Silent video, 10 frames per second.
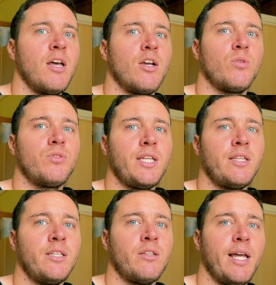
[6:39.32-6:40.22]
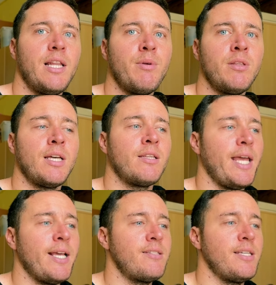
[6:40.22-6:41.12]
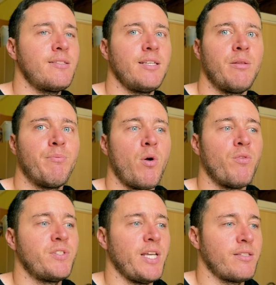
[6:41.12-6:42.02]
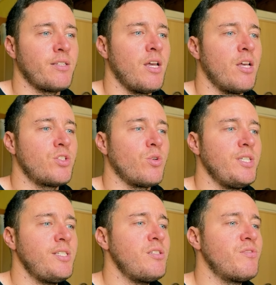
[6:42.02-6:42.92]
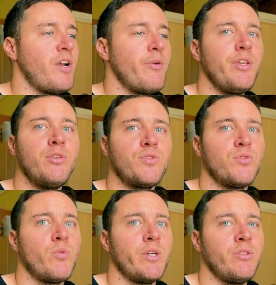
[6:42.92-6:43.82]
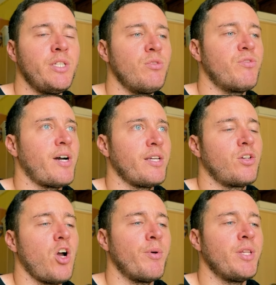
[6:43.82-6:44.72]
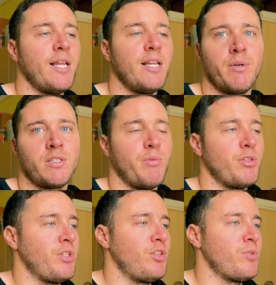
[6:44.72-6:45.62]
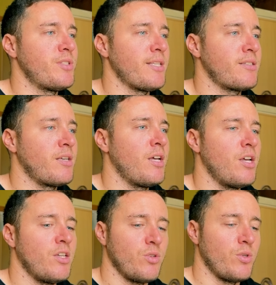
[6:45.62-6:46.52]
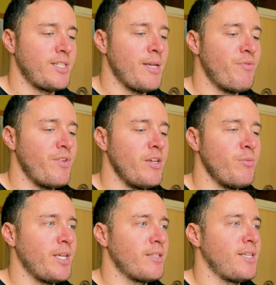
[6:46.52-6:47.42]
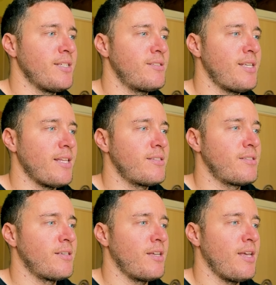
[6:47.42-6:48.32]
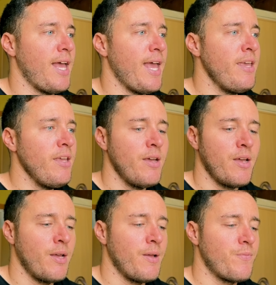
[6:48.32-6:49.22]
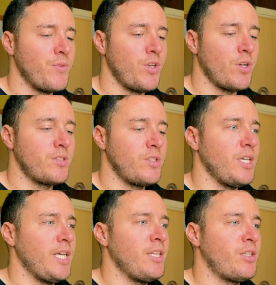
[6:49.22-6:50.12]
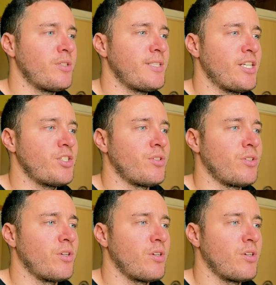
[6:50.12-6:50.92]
containing the element that exists in both sets. So this is very useful when you need to find common element between two sets. So same thing, we can say set A dot intersection